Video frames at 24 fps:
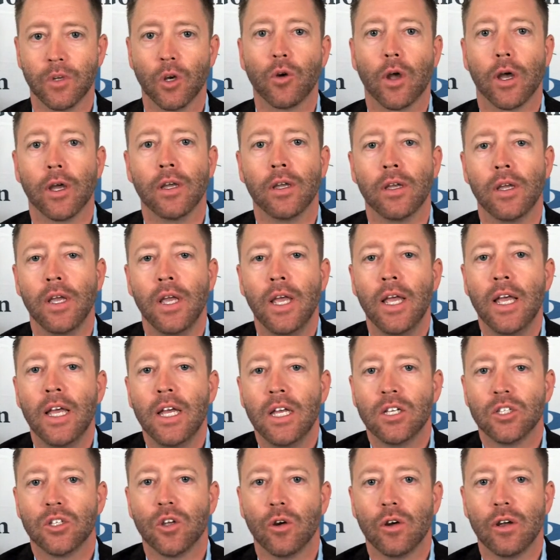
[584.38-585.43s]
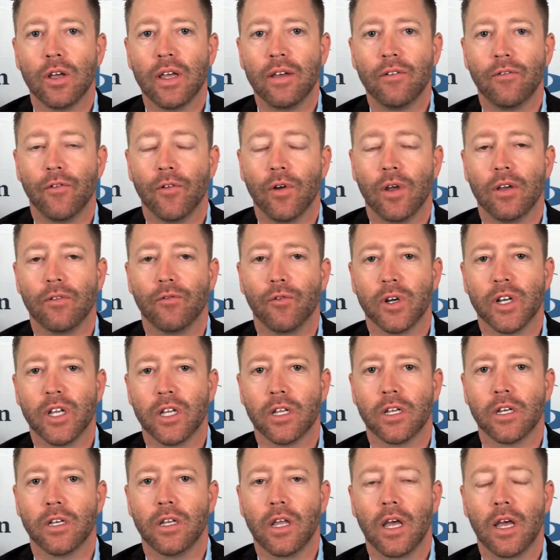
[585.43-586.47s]
Okay. So if we
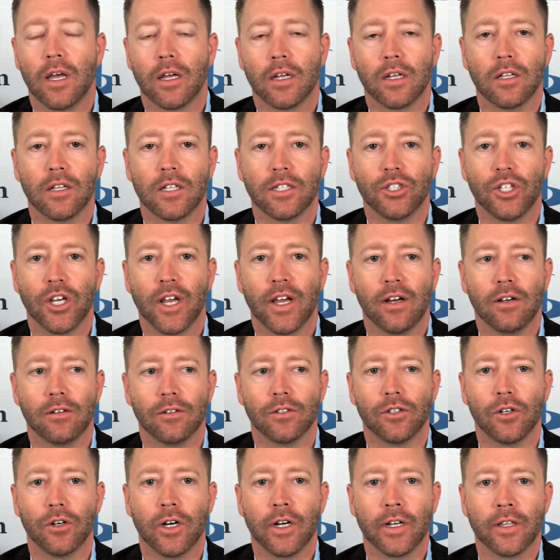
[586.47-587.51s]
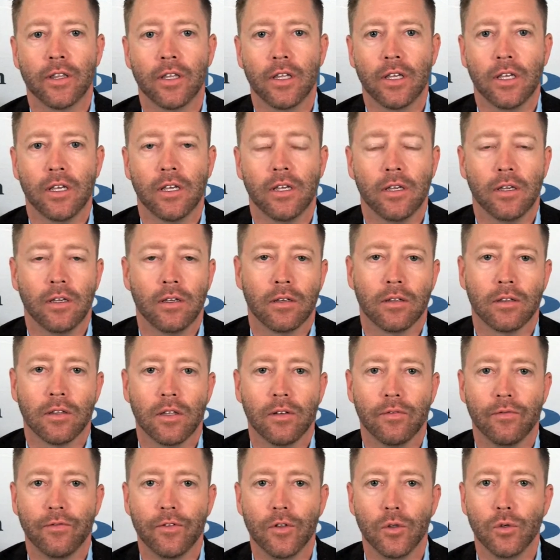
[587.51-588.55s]
did glitch out during the
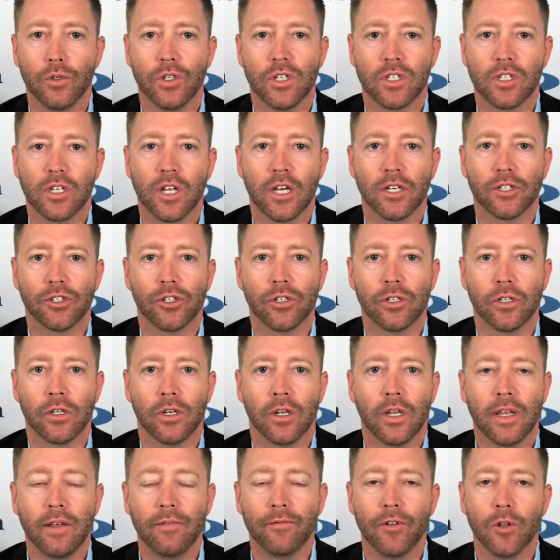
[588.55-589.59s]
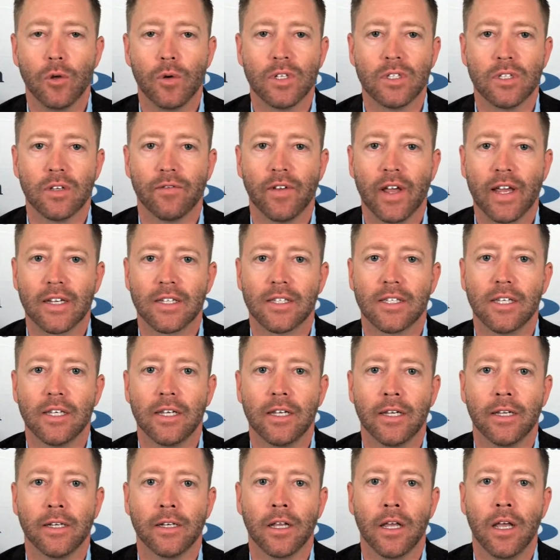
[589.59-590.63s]
flu discussion, Influenza
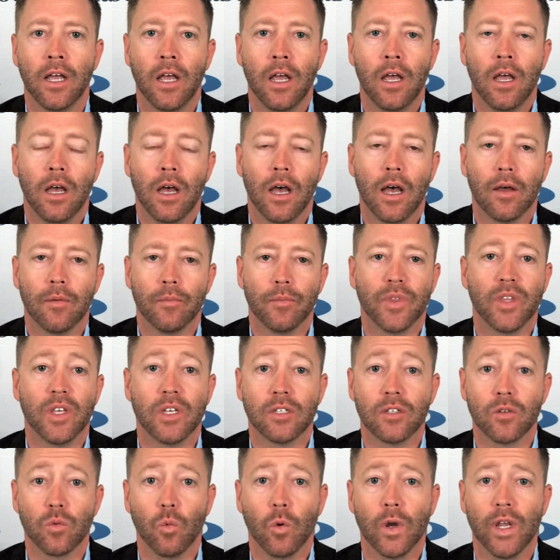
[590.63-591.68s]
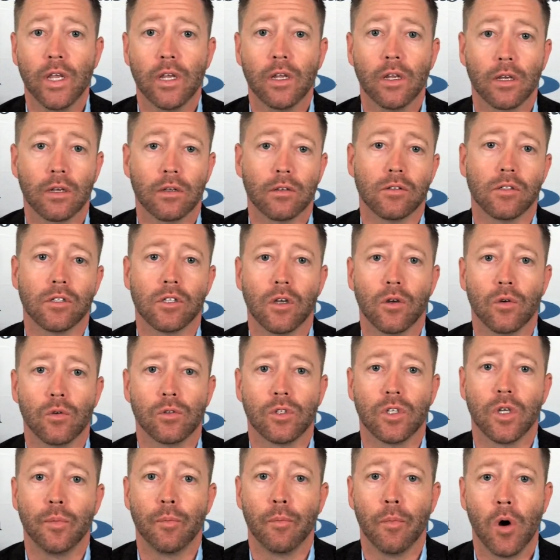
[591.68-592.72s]
Vaccine this week. So
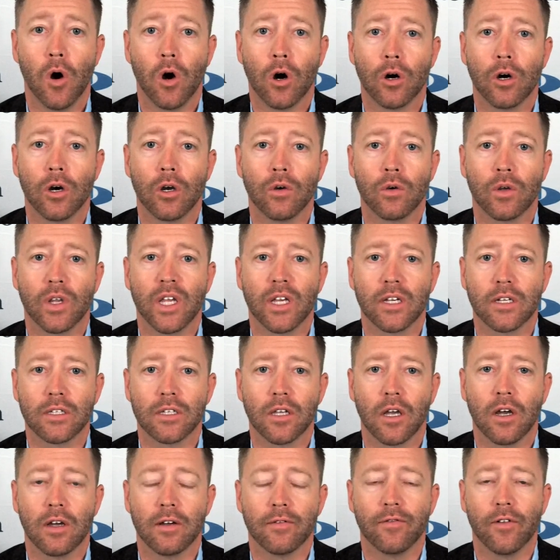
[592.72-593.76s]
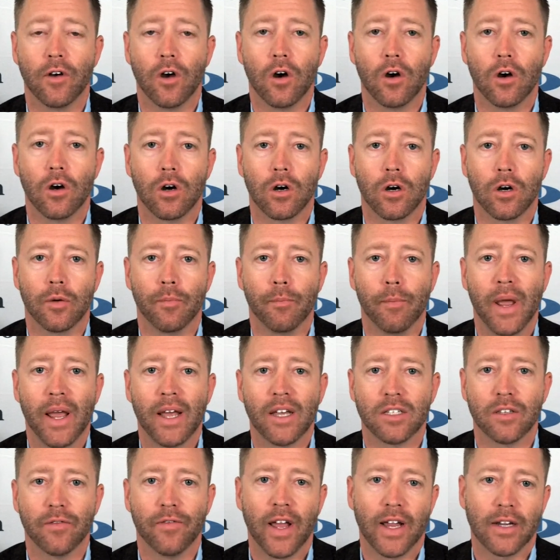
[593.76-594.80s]
tomorrow kicks off our
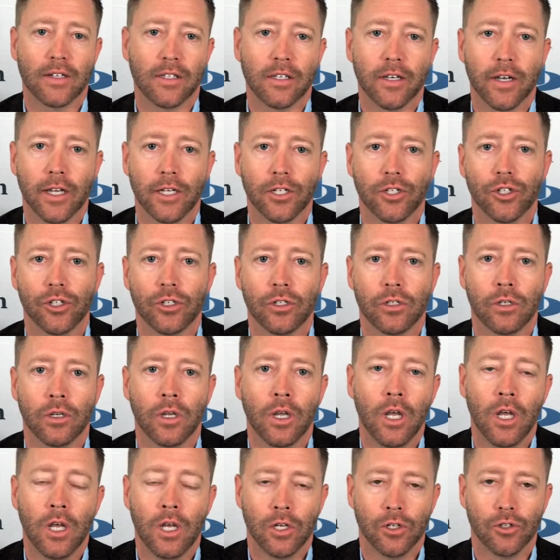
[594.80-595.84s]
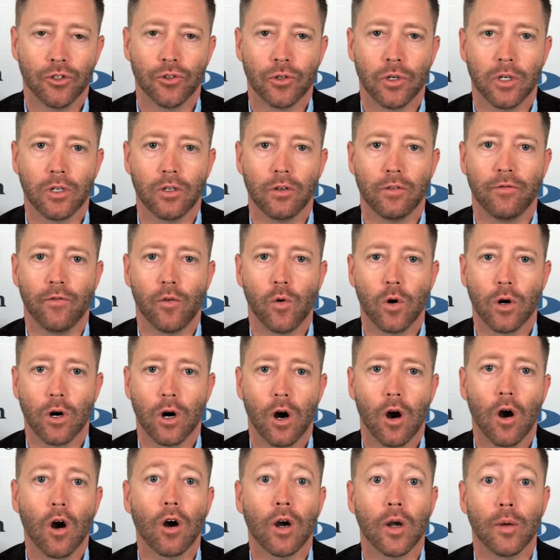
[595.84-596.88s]
mass vaccination drill for
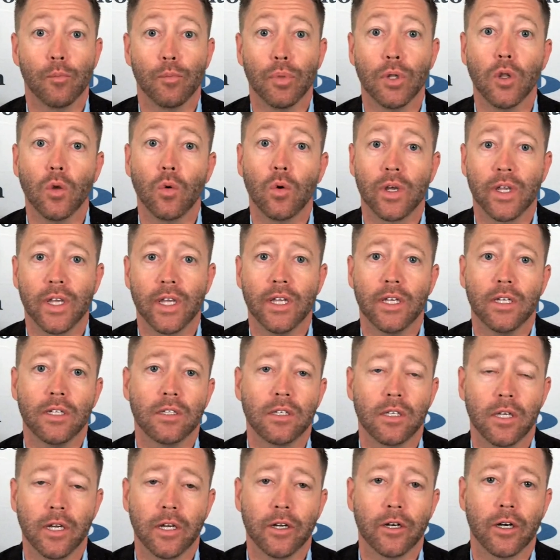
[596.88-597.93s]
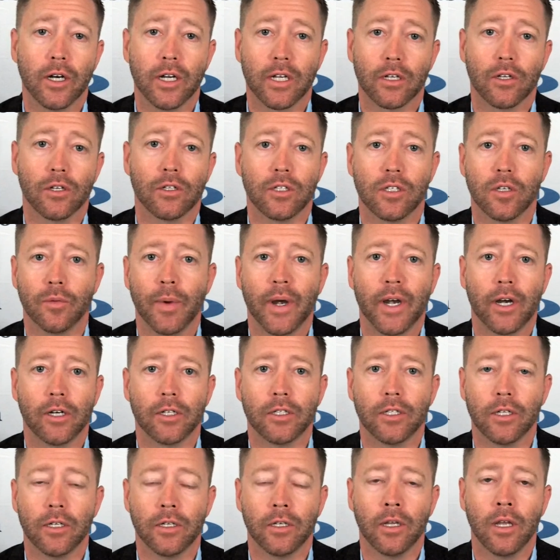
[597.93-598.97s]
our employees here at Good
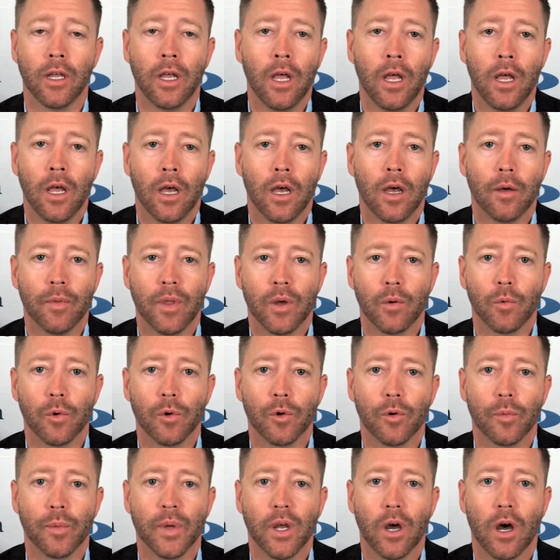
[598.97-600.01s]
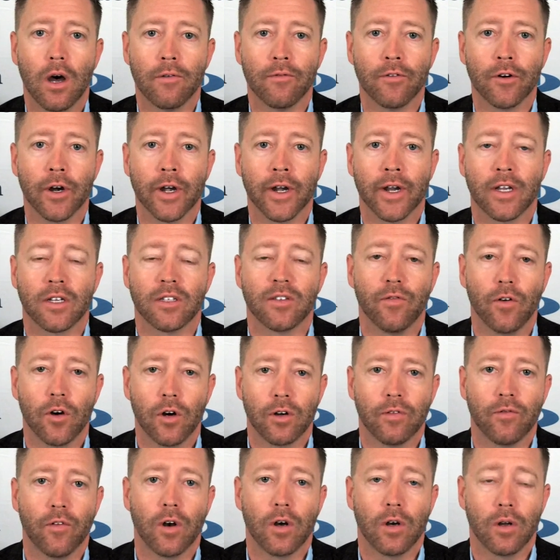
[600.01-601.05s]
Samaritan. that we will be offering as part
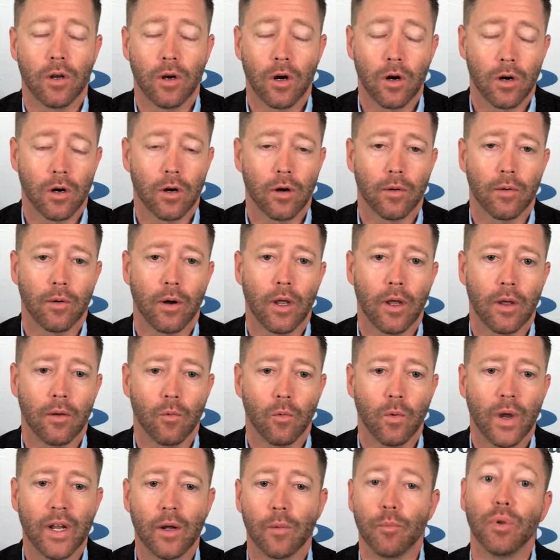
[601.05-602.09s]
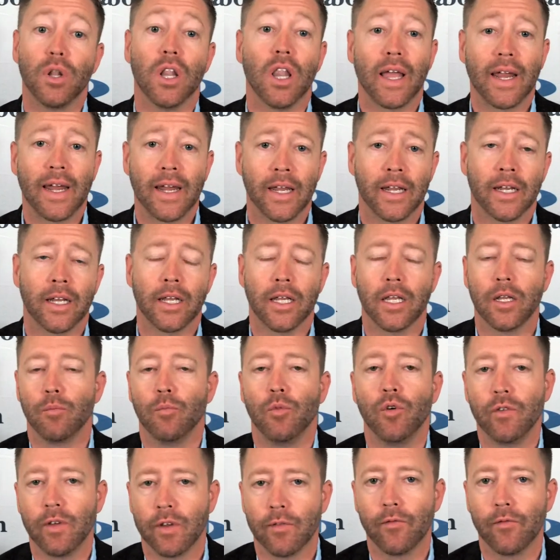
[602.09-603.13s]
of our way to plan in moving